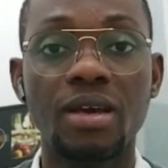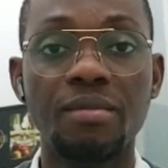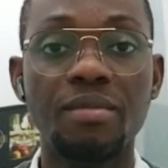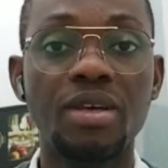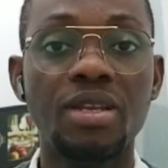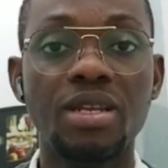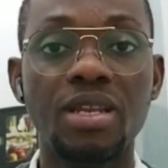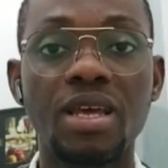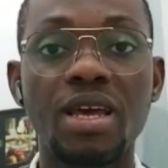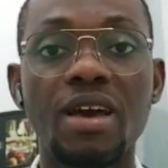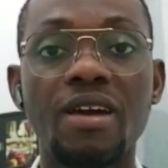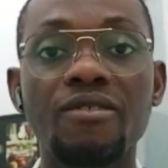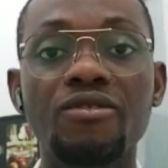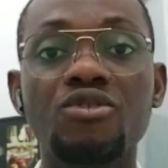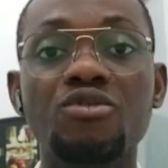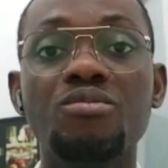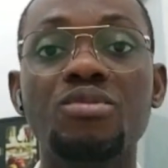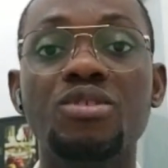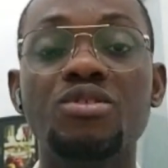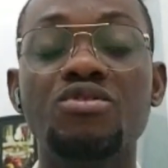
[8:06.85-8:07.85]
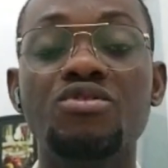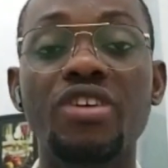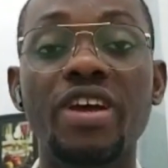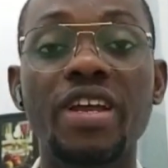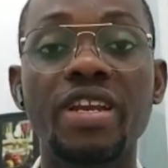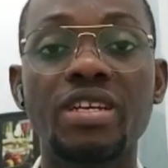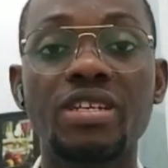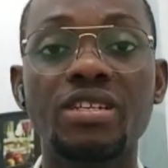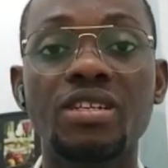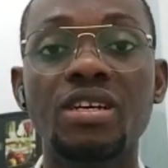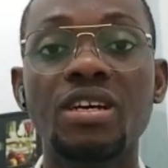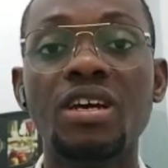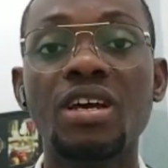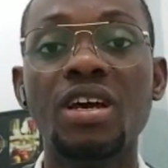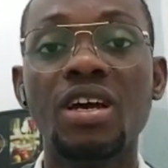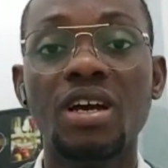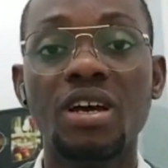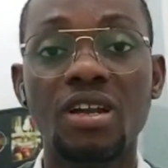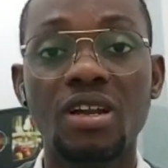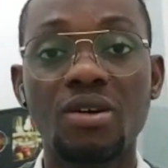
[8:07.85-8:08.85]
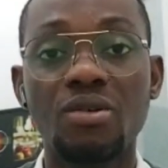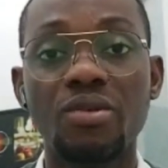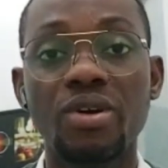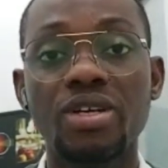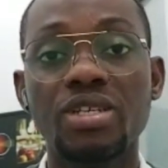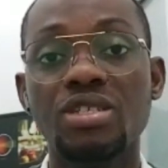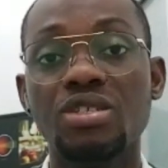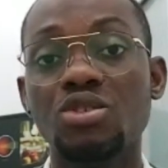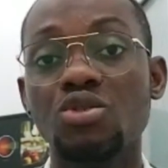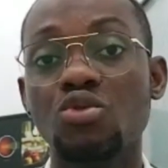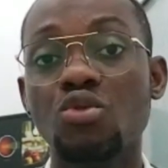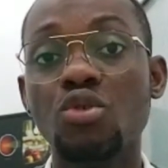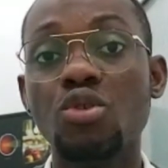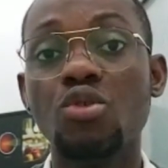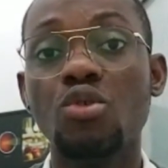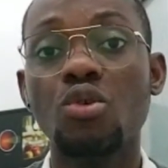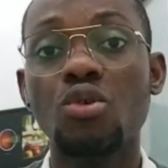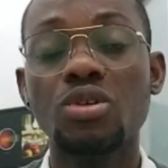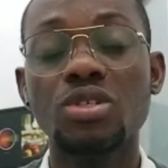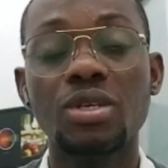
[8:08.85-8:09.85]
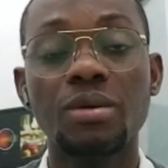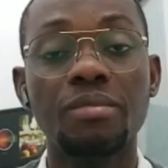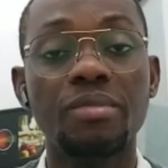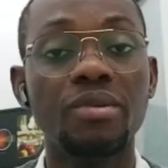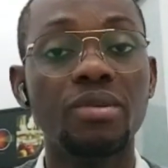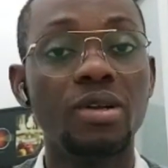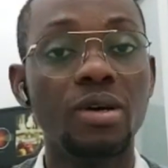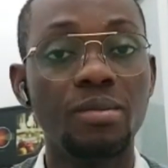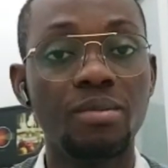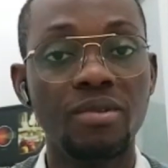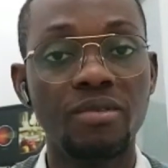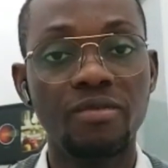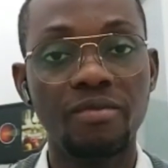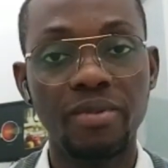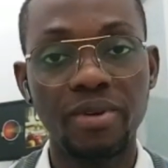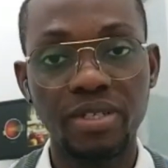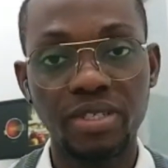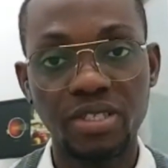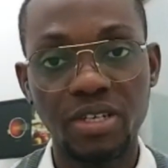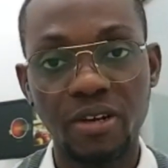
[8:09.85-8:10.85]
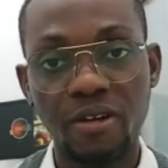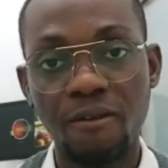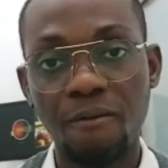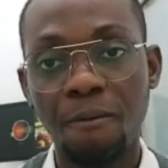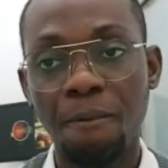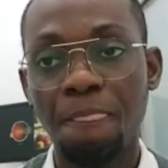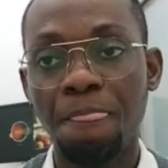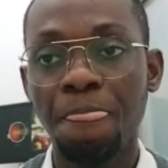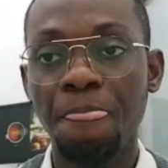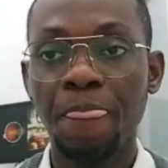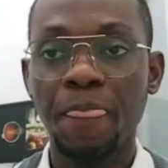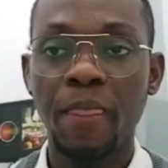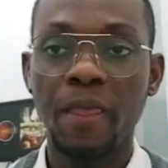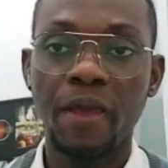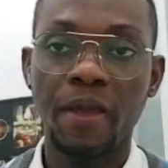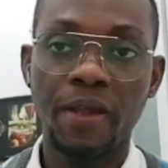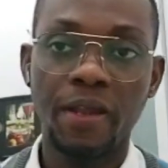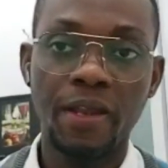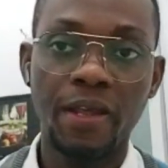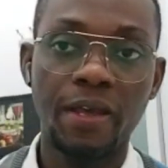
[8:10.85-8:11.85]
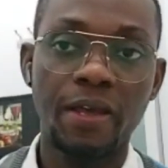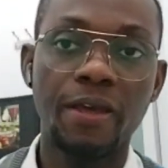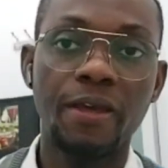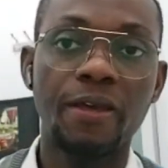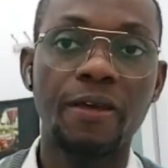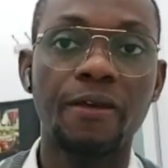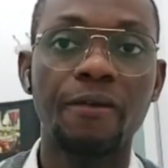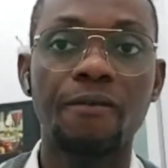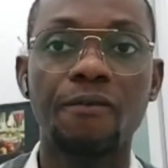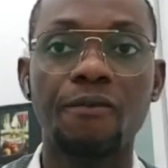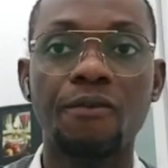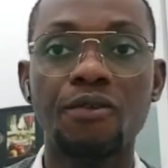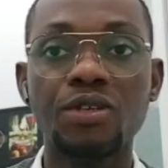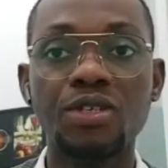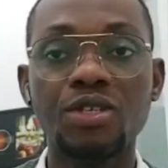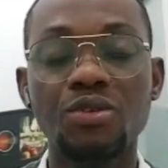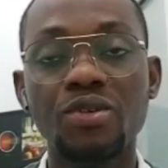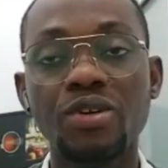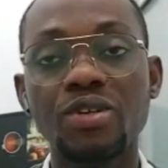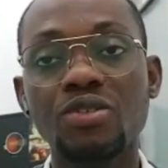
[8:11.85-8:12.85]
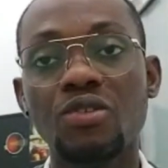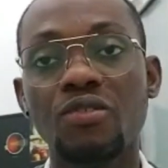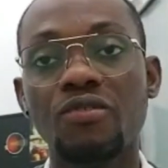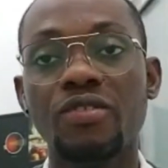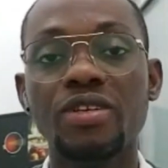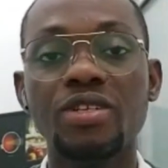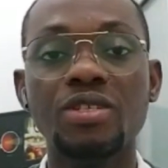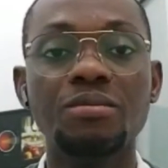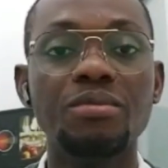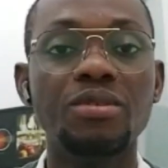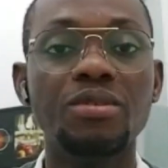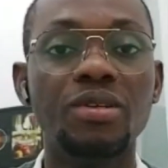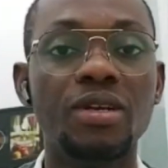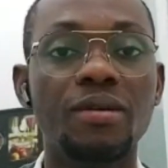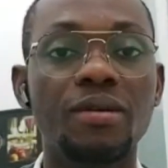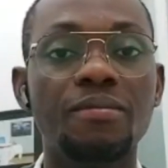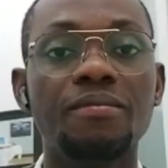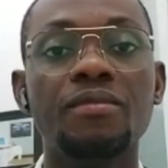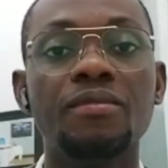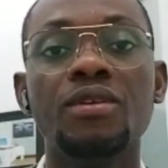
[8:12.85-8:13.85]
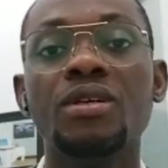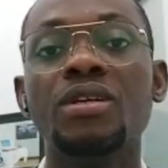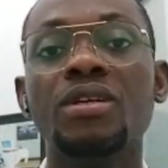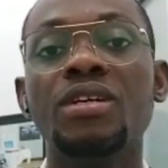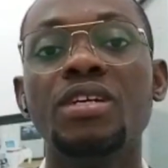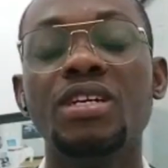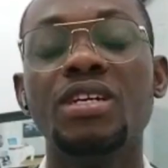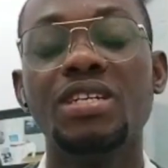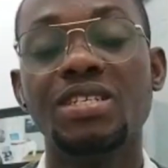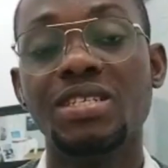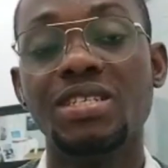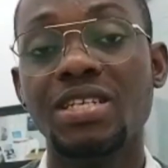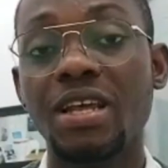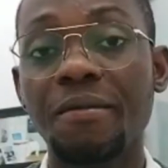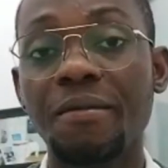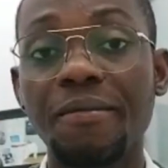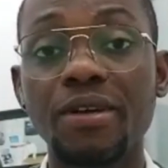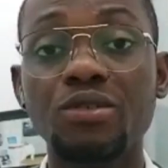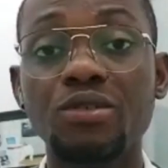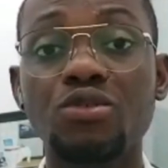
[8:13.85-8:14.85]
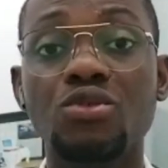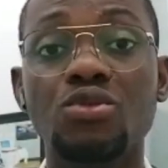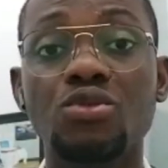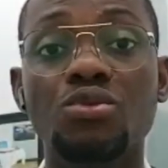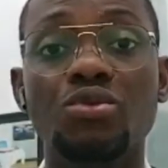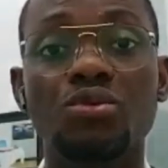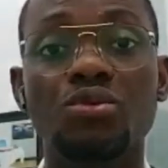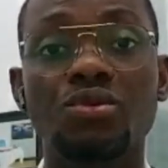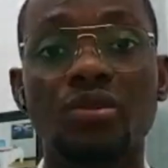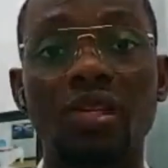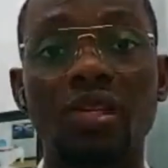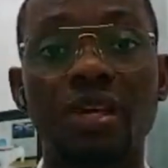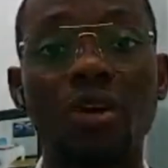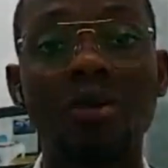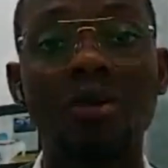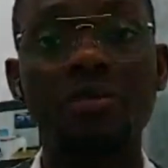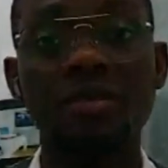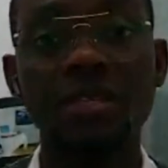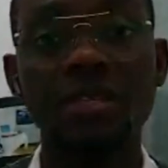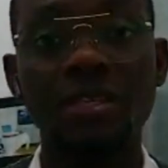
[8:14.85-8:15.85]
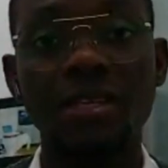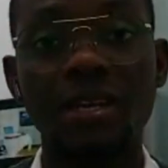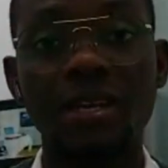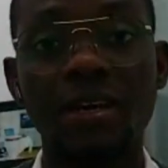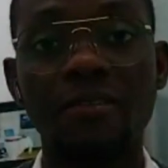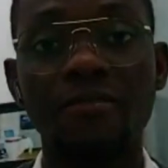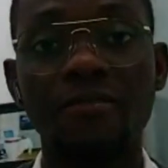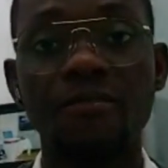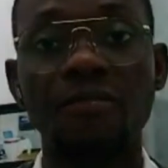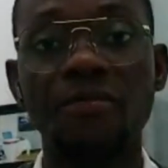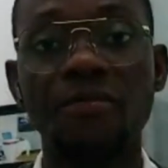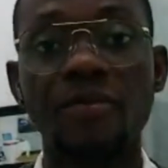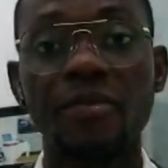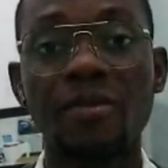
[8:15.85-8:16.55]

I mean, they have to be drained, otherwise it's going to cause a buildup of pressure. And the consequence of this buildup is damage to the optic nerve.